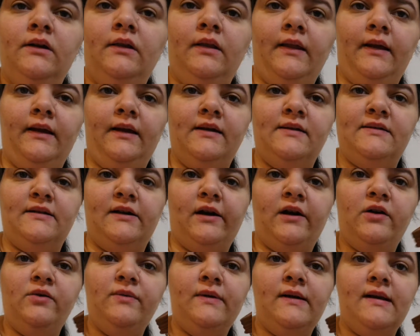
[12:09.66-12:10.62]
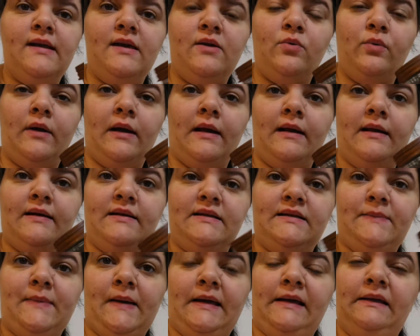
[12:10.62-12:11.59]
Like, because they're already
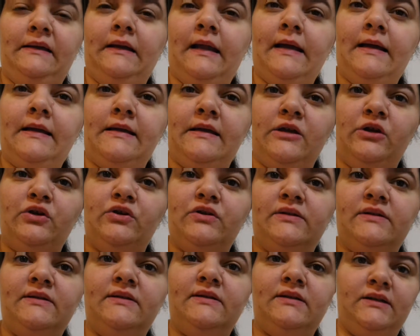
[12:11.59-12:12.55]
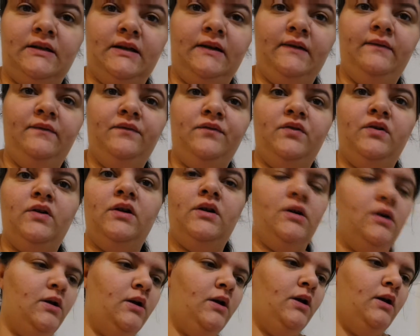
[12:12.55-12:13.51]
organized by, like, years and stuff.
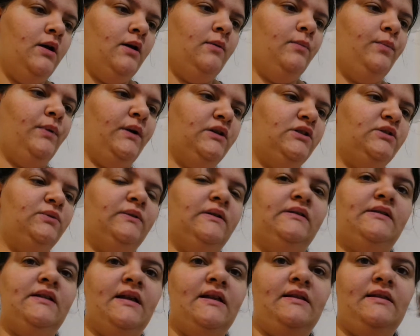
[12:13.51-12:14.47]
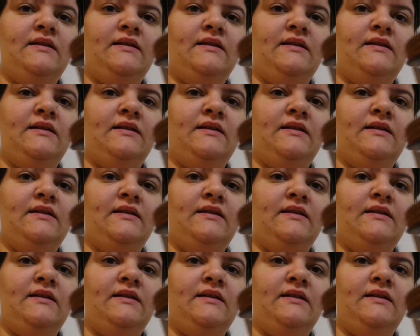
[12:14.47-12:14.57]
I just want to take